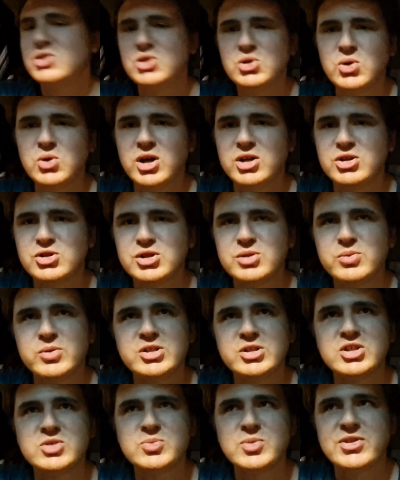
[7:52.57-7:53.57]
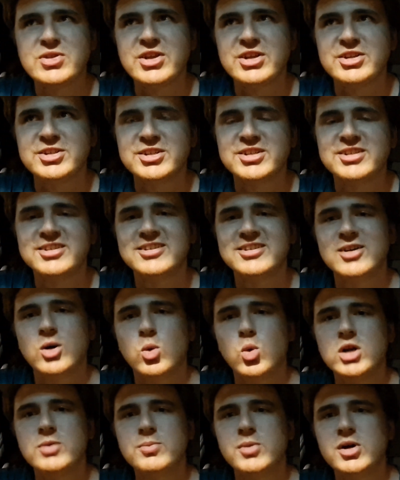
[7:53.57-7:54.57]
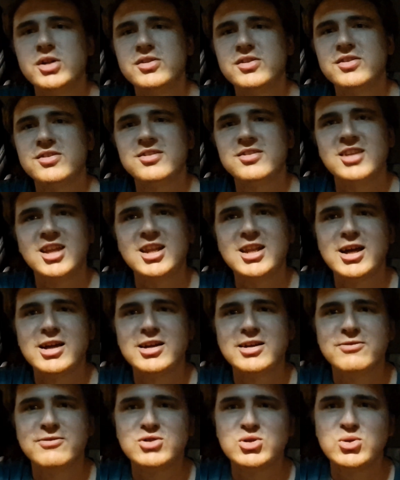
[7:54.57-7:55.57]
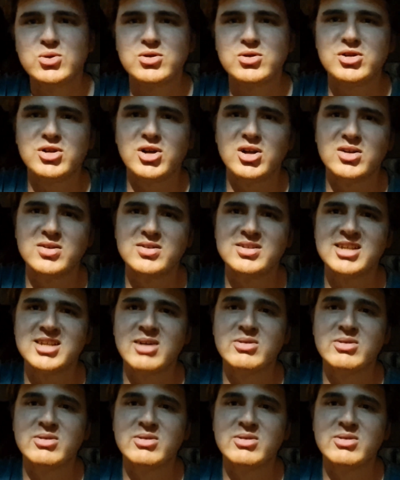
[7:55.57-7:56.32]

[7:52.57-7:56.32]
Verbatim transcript: 200 which is pathetic. One month and now I have $200.